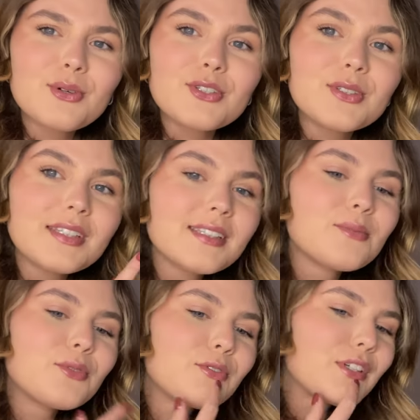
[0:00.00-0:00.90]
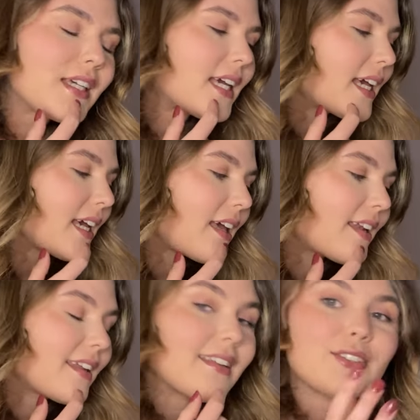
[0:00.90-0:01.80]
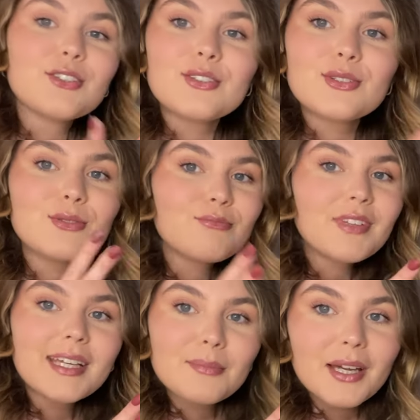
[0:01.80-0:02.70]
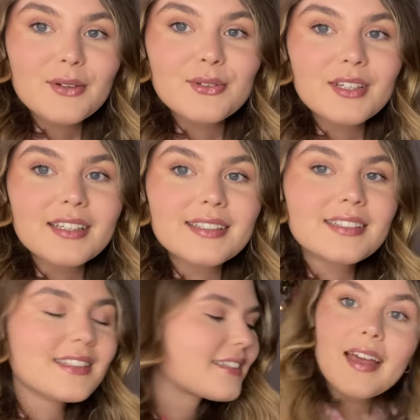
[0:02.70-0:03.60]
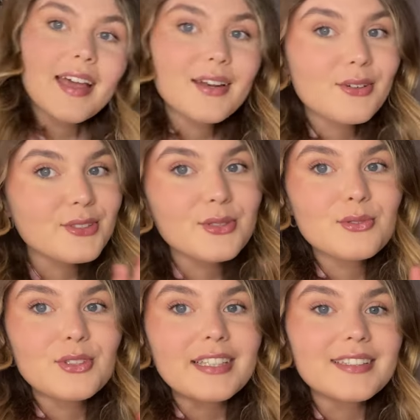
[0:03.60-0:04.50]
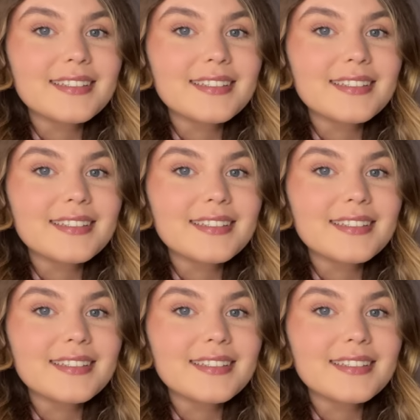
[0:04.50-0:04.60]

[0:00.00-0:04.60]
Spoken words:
watch this movie and then just eat my cookies and also drink the